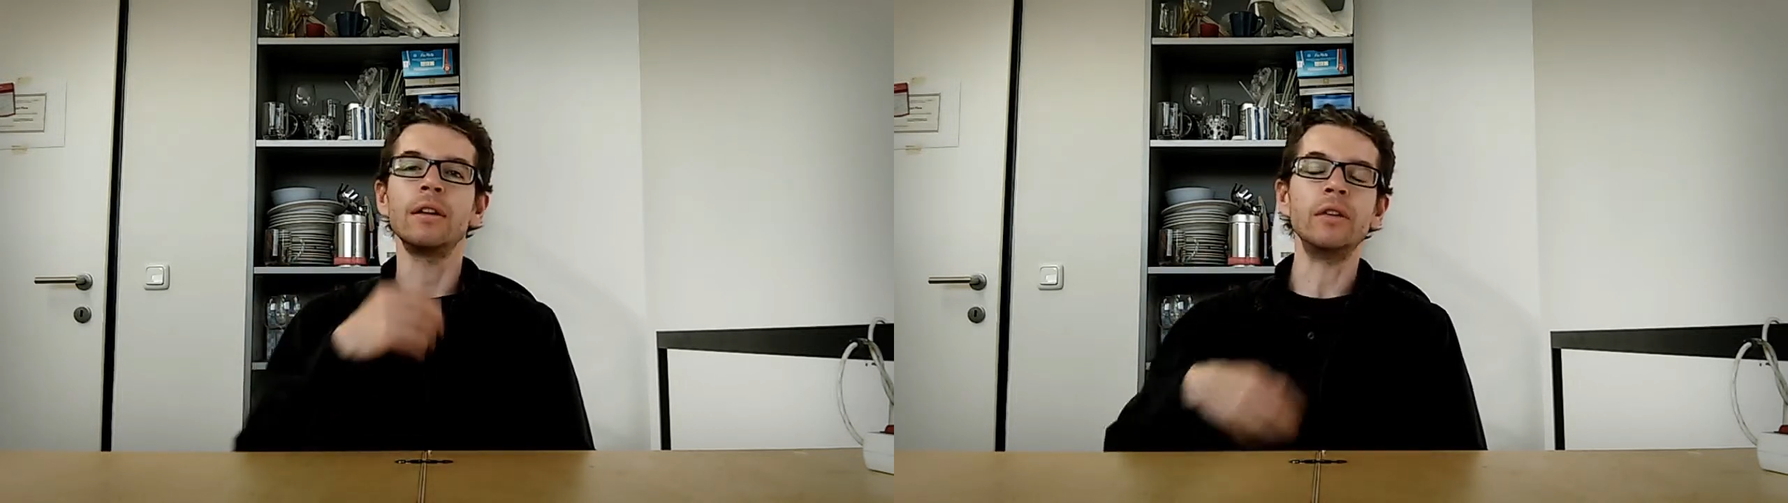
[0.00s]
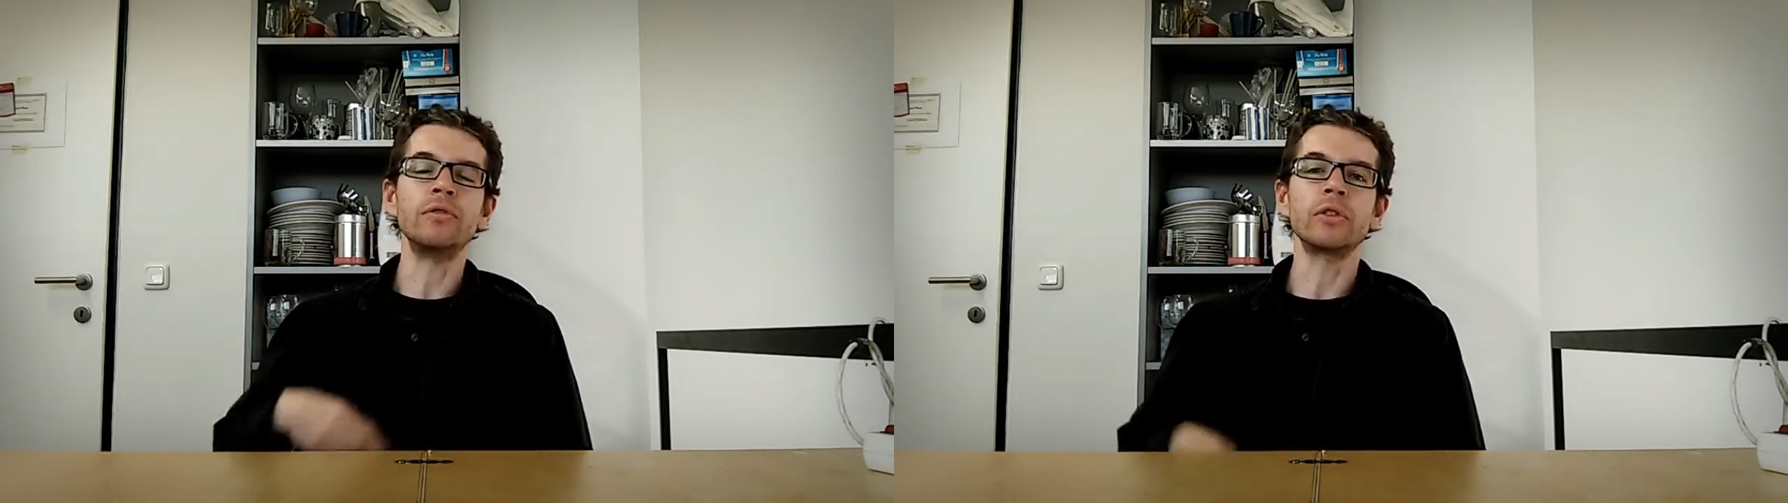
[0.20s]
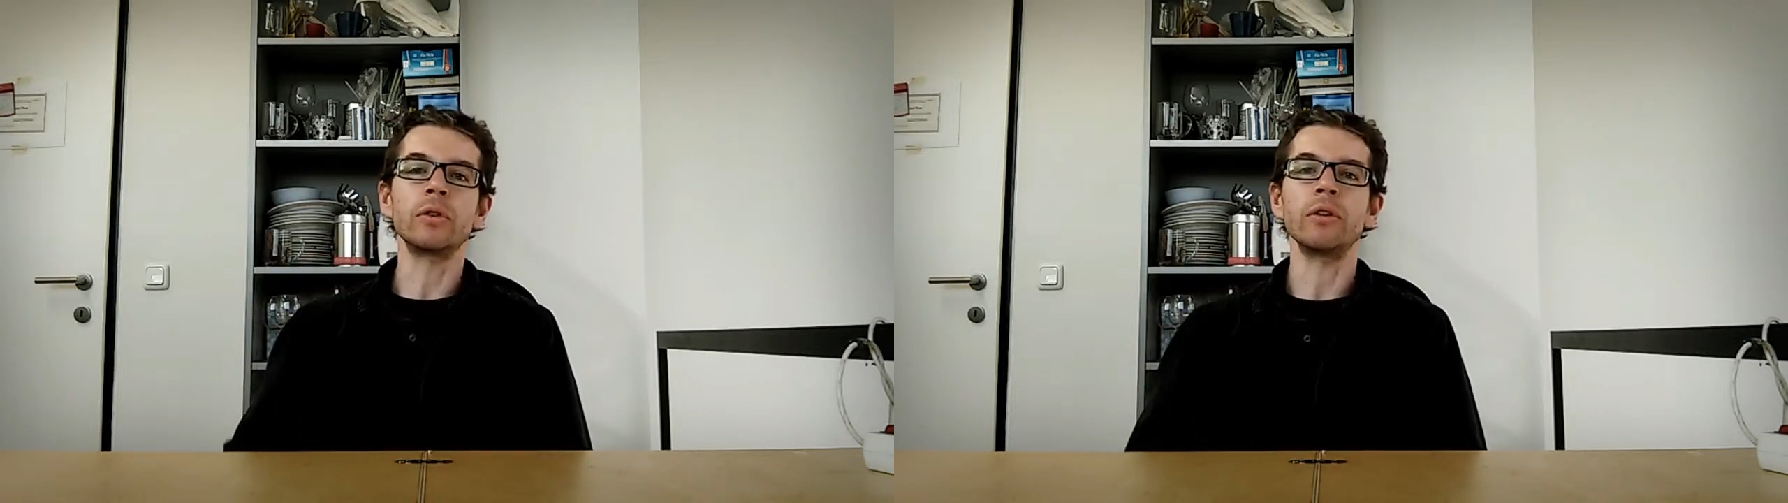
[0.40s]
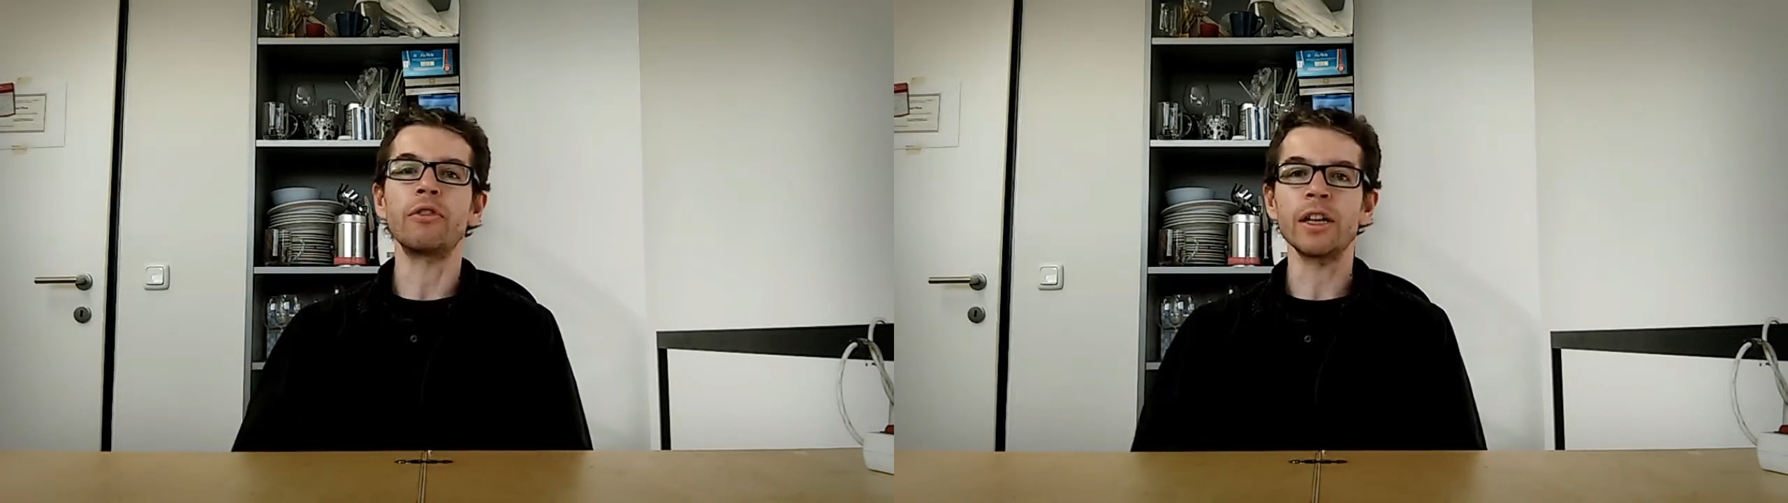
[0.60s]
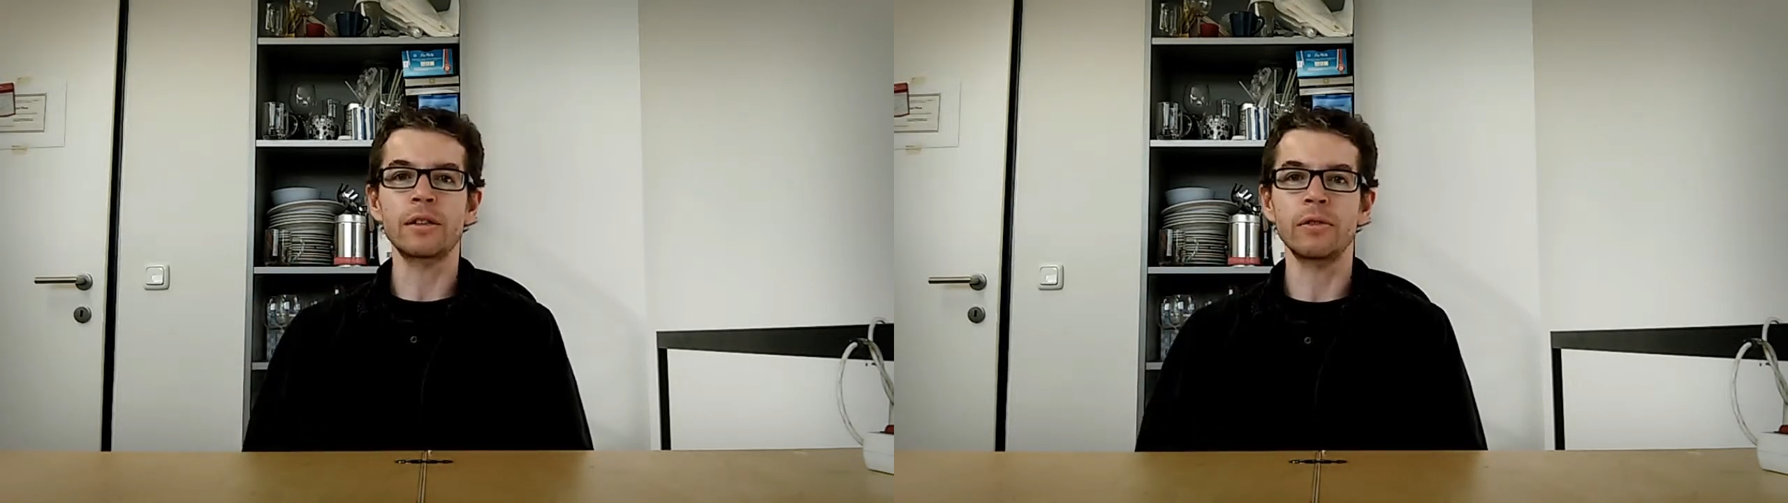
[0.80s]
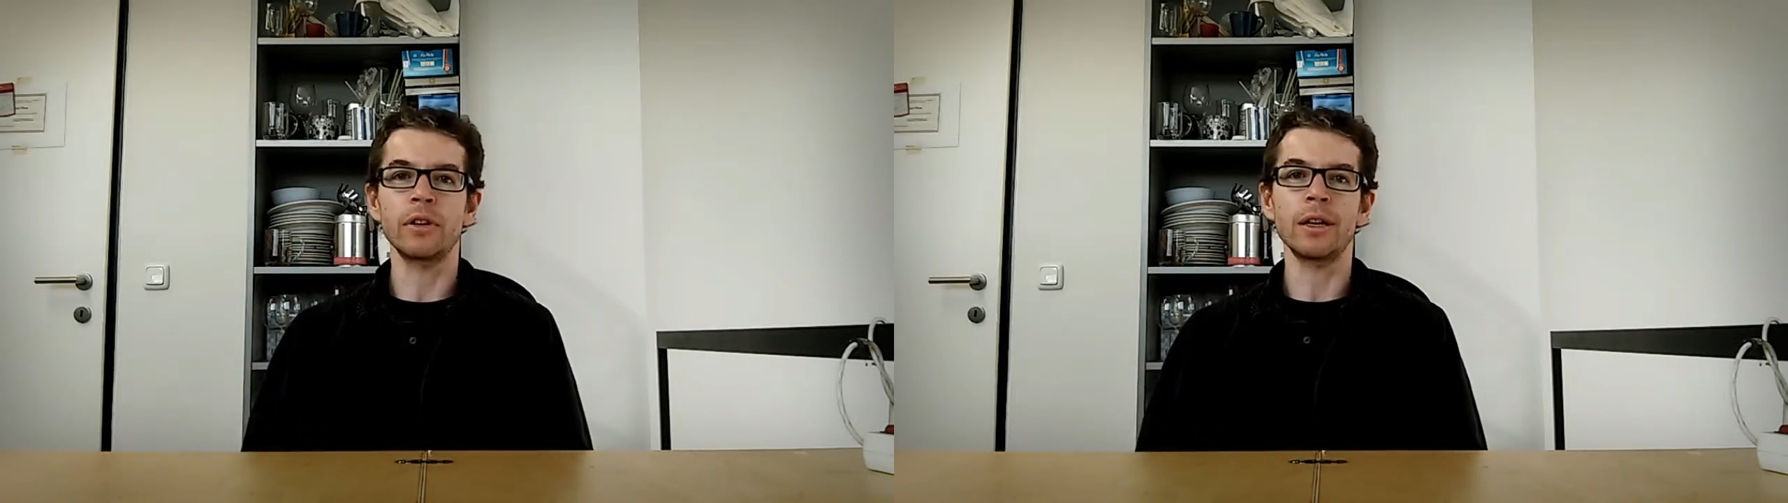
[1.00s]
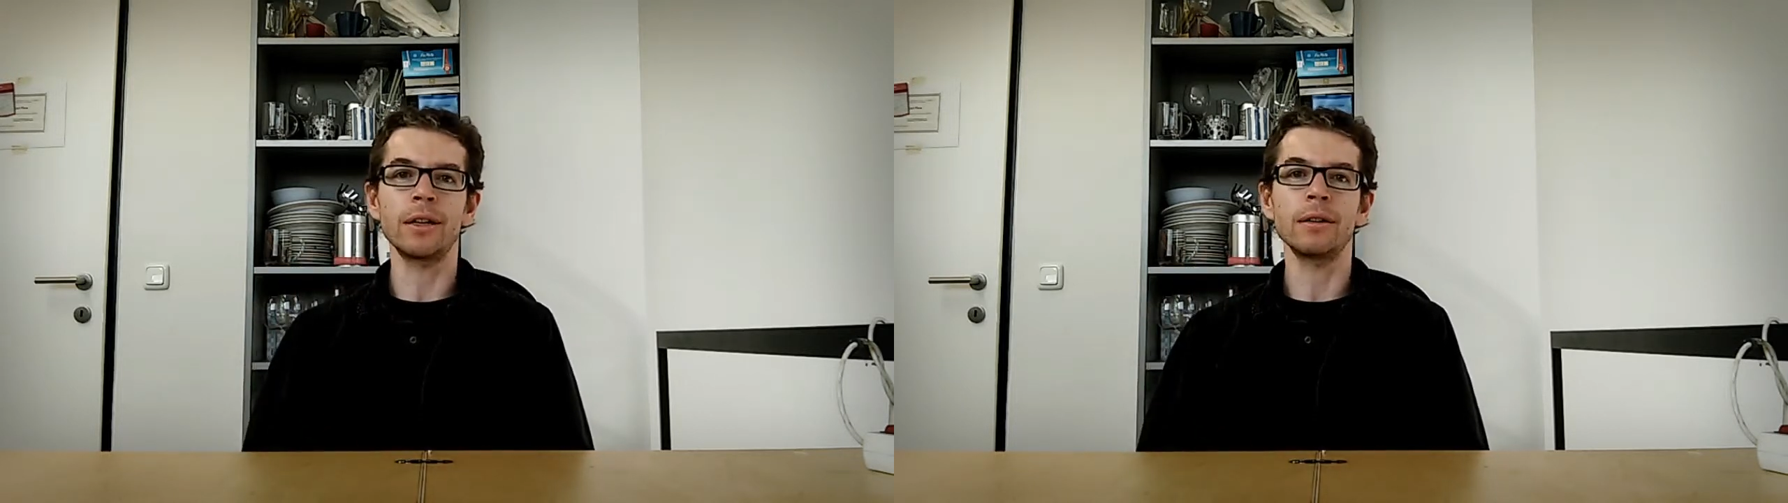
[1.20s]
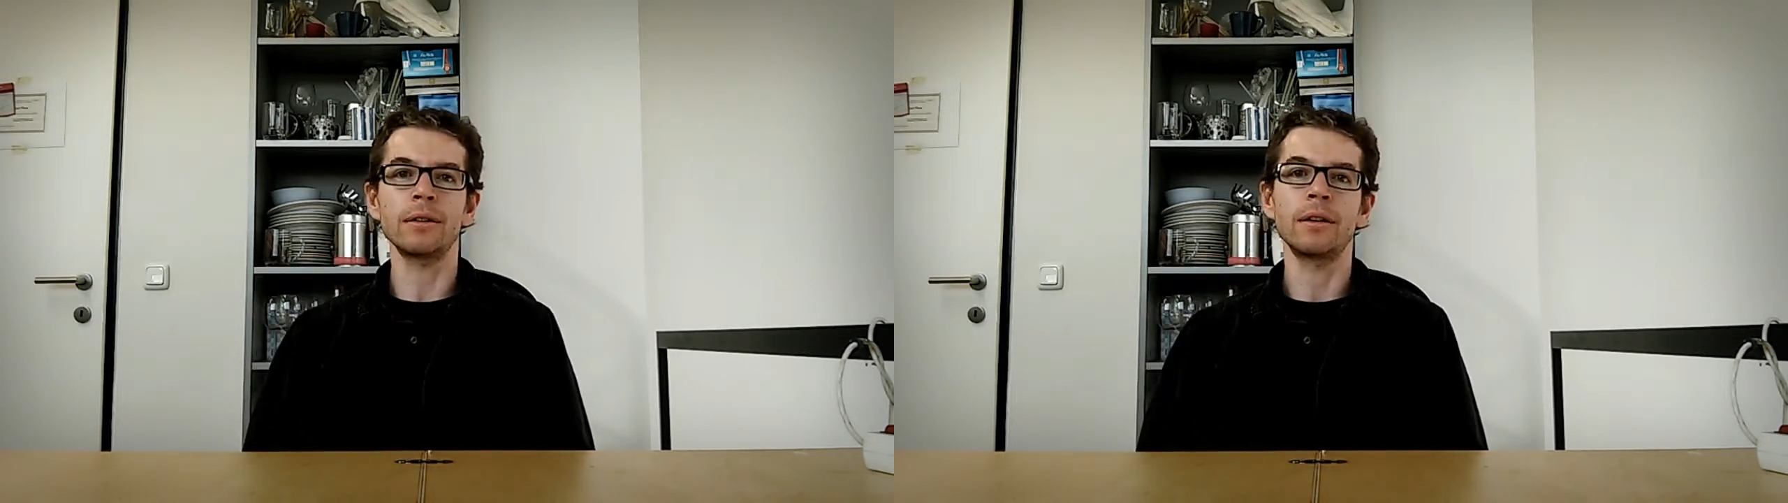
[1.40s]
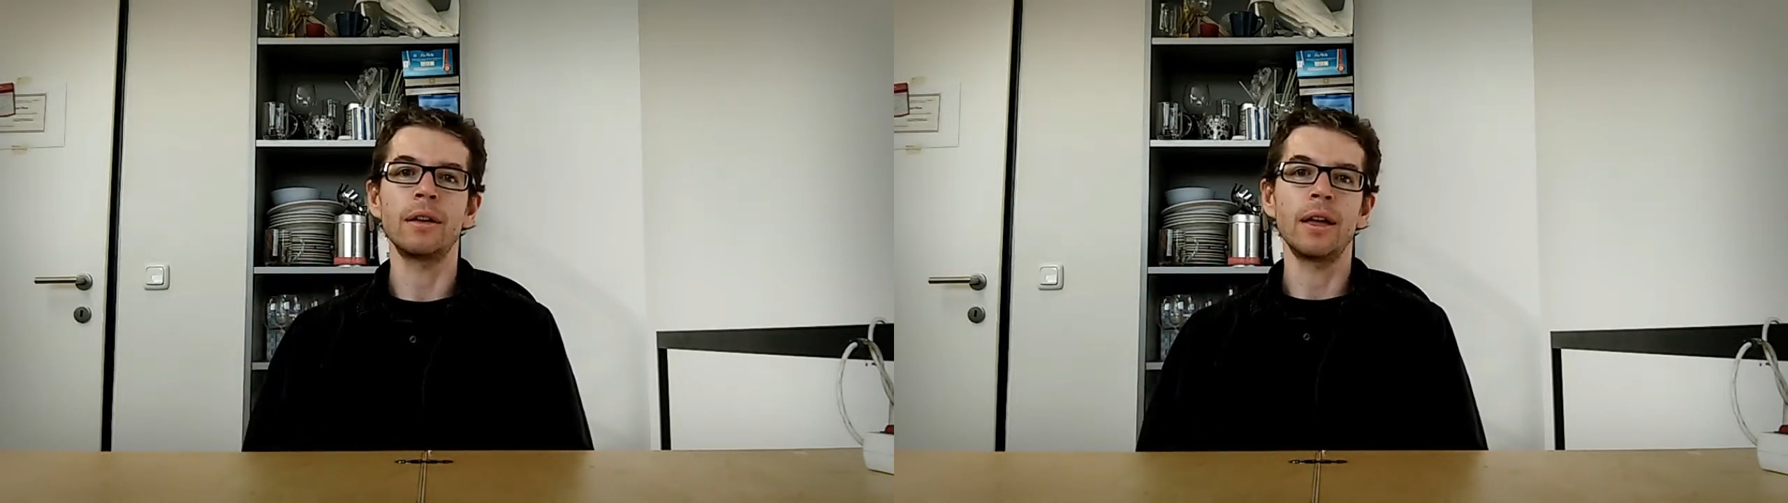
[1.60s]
even to your festival.